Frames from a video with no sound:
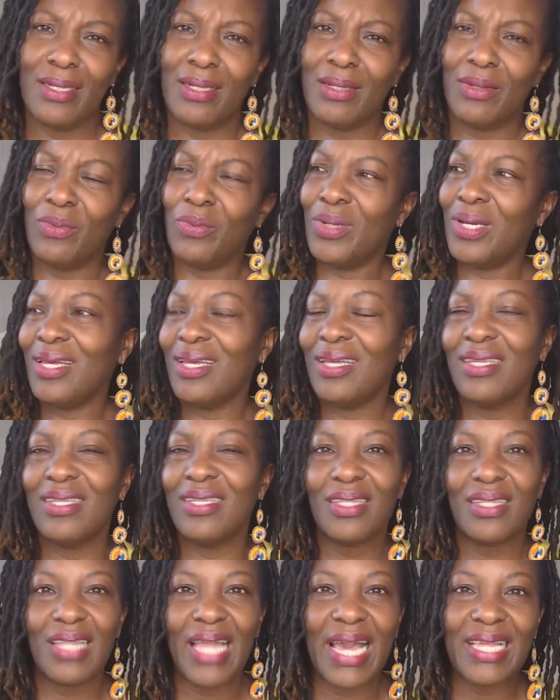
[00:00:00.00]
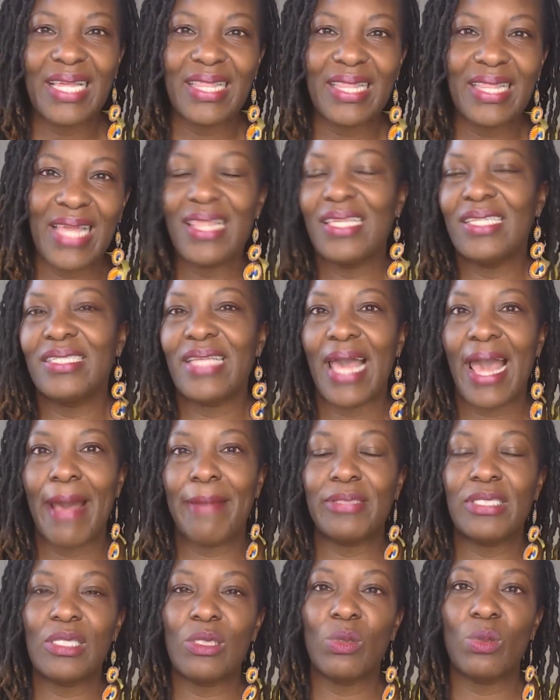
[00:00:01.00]
What? Like that is
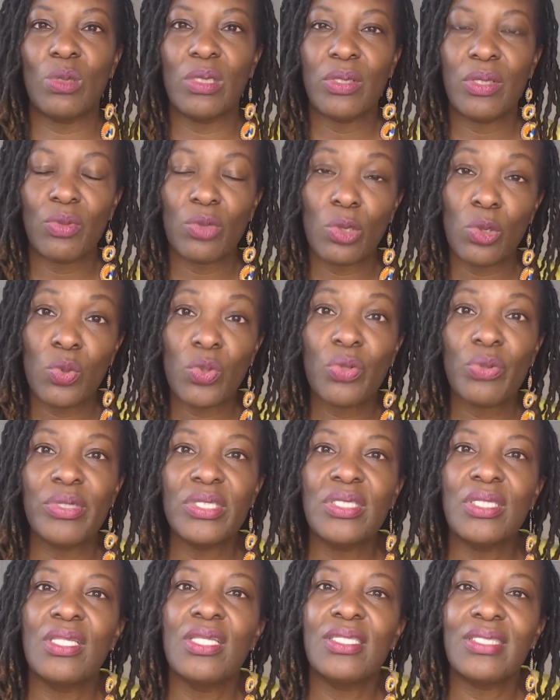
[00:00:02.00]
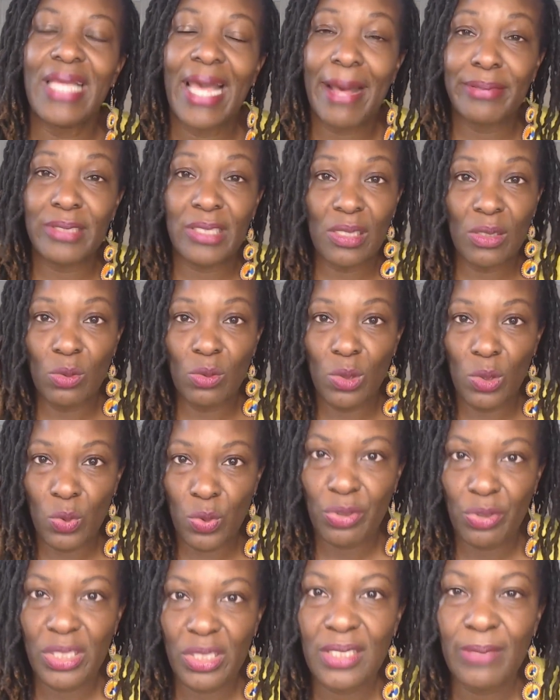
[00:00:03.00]
absolute ludicrous, and it's absolute
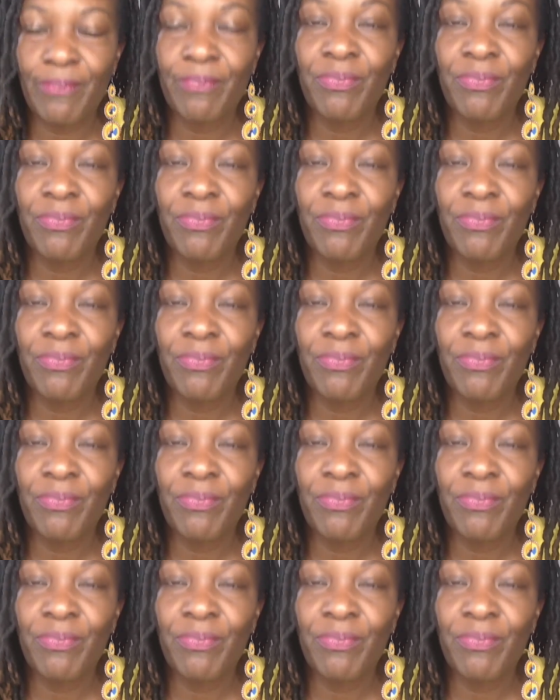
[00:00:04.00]
ludicrous.